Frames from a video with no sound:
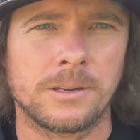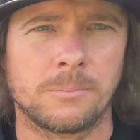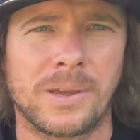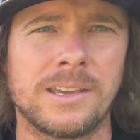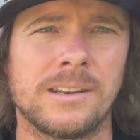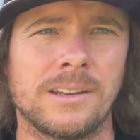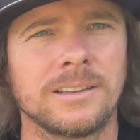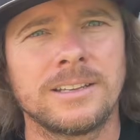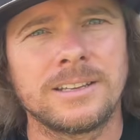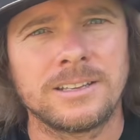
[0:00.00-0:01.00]
pinned.
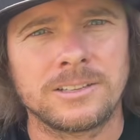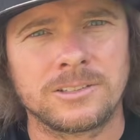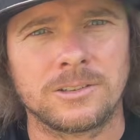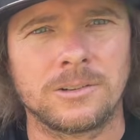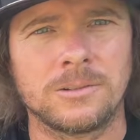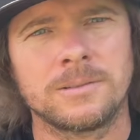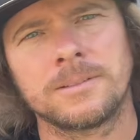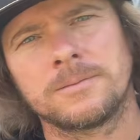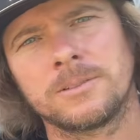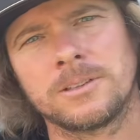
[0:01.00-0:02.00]
So
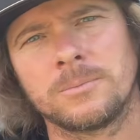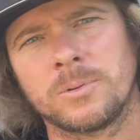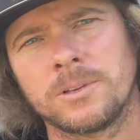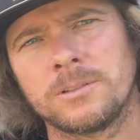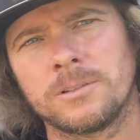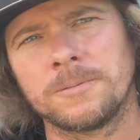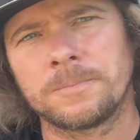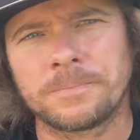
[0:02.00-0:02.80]
what's up, Puito?